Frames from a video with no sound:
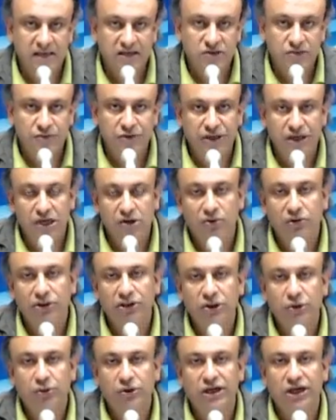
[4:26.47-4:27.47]
Speaking on
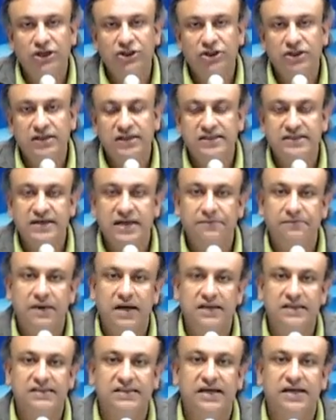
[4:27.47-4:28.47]
the occasion, he said
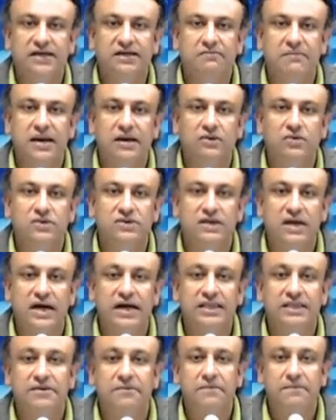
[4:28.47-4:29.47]
Pakistani mangoes
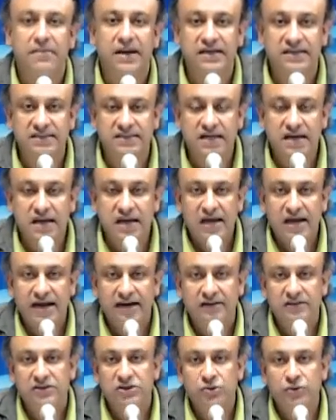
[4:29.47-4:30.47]
are the best
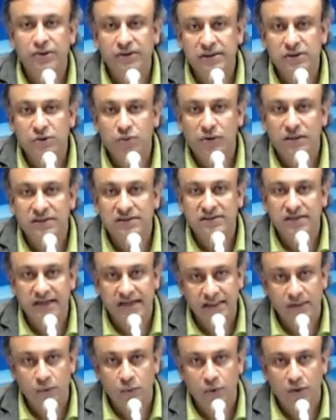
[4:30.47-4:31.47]
and the sweetest ones
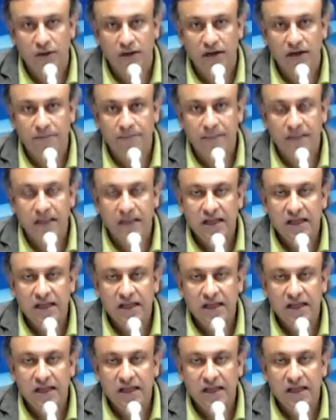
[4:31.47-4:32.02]
in the world.